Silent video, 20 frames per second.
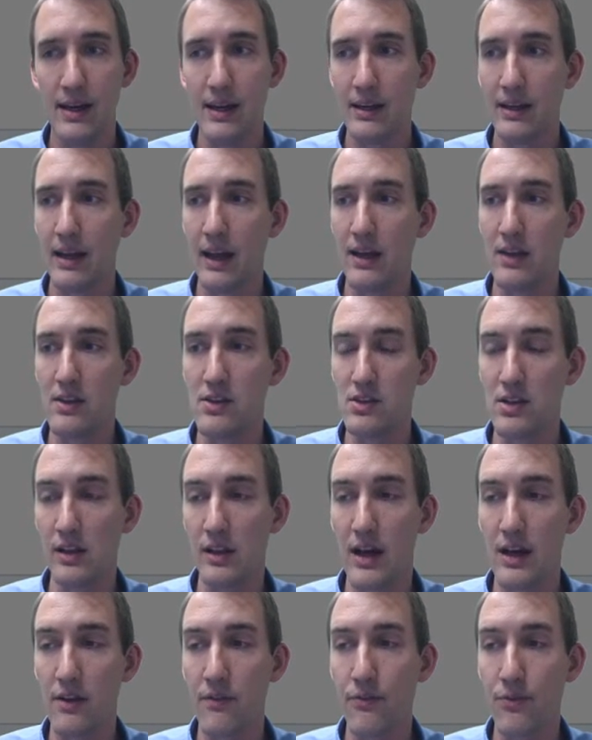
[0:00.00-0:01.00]
Okay, there's a
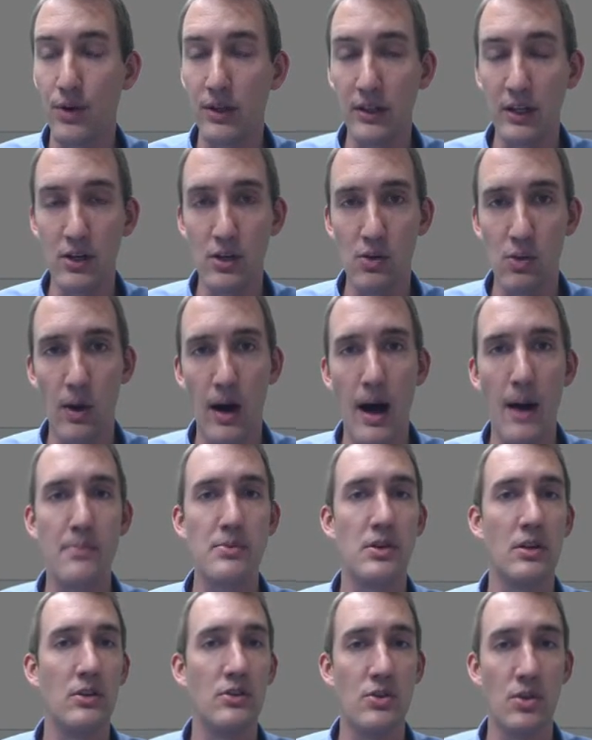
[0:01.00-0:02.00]
lot of friendly new
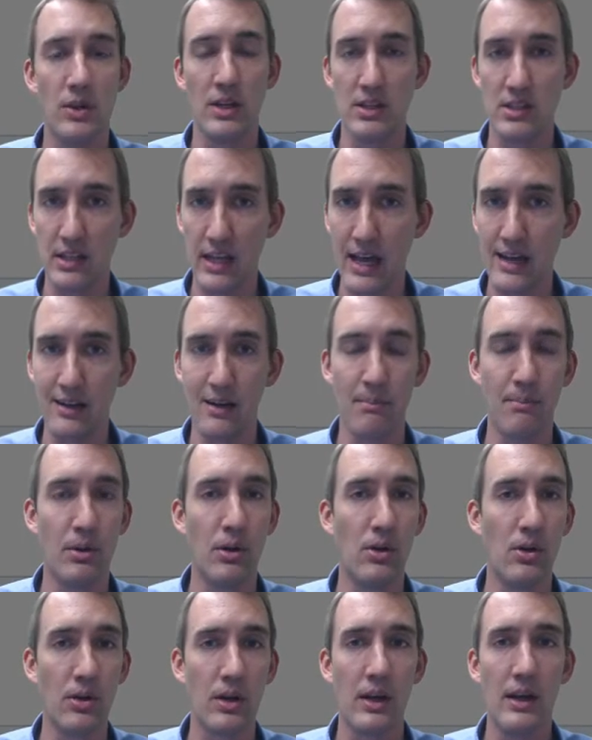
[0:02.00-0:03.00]
options. You scan in
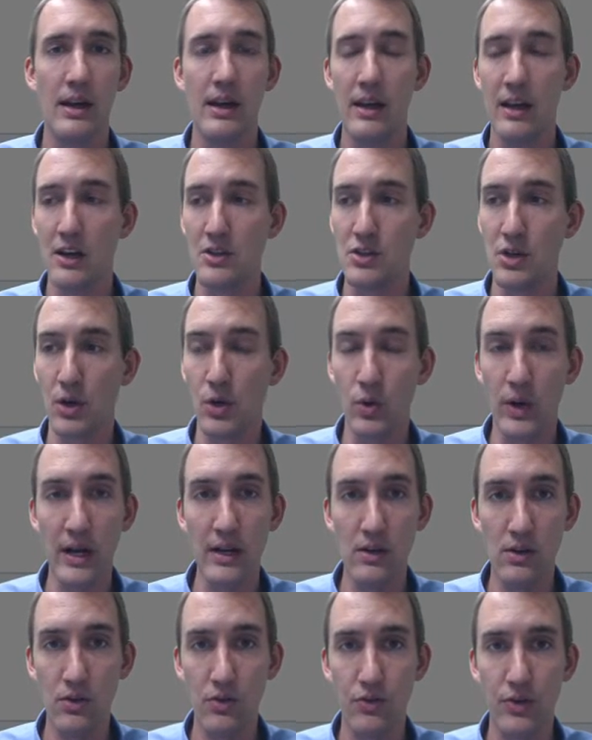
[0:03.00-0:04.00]
bulk. It's a
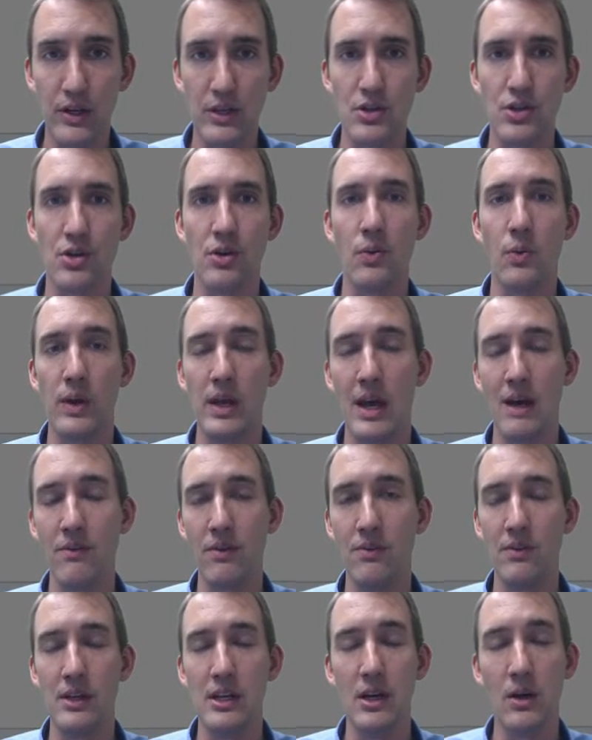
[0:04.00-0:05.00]
great new feature. We have a
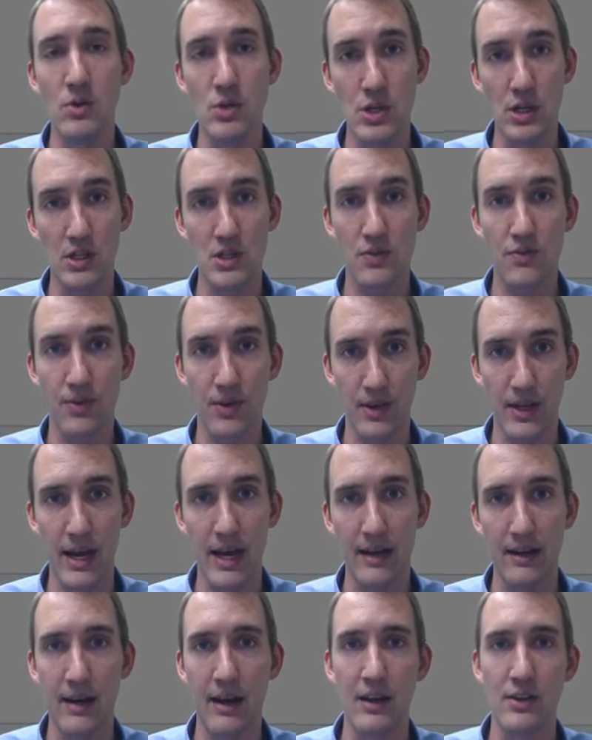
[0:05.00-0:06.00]
video just for
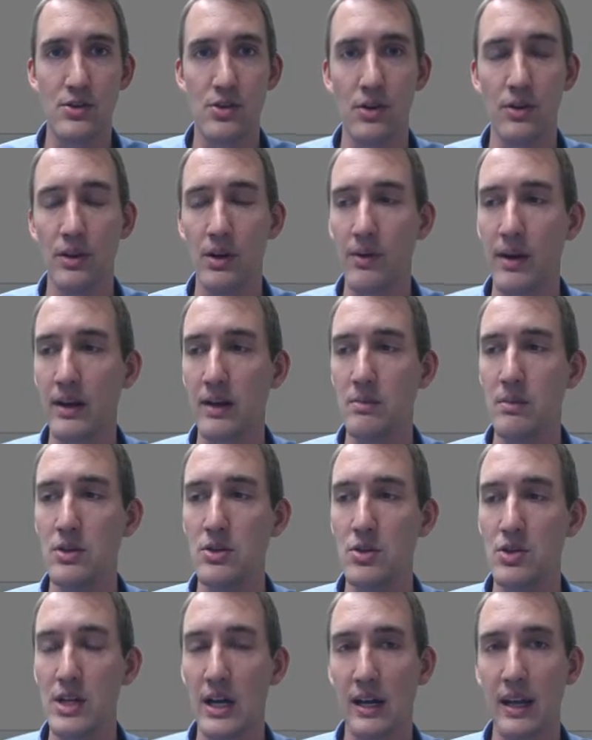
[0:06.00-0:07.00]
that. I'd certainly recommend
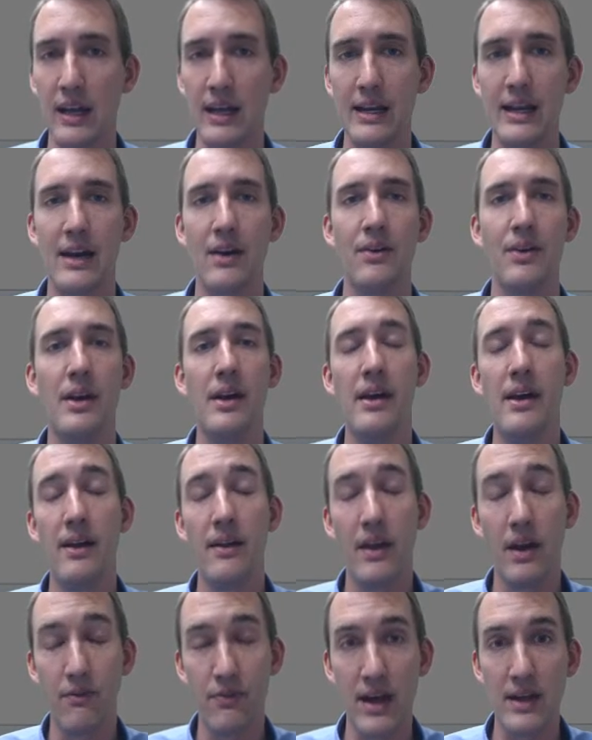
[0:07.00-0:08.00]
you checking it out
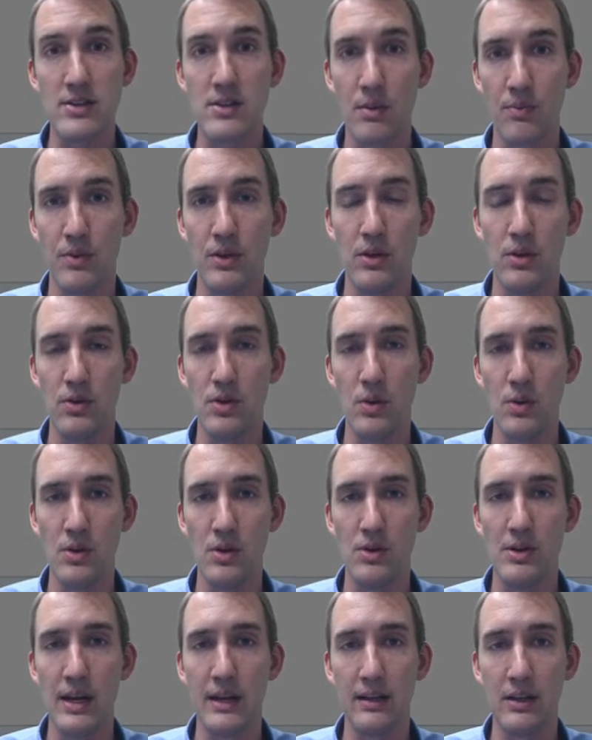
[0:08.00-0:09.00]
if that's something you do in
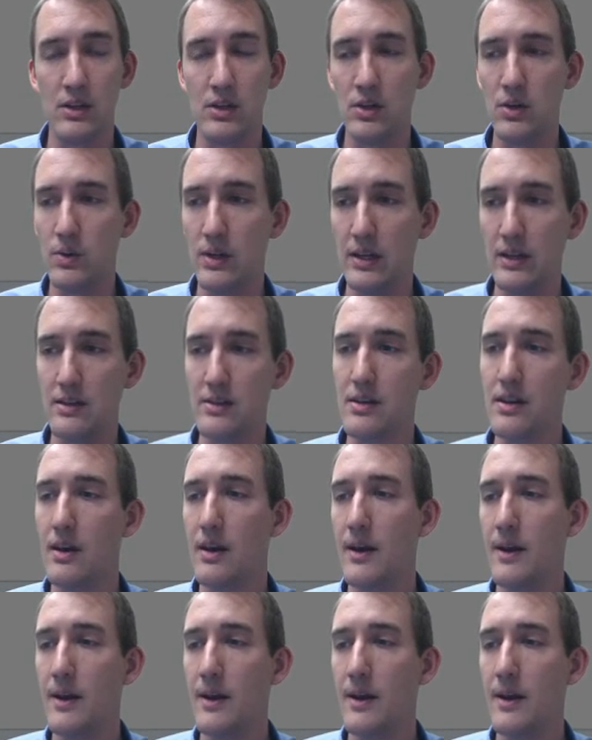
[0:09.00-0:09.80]
your daily duties.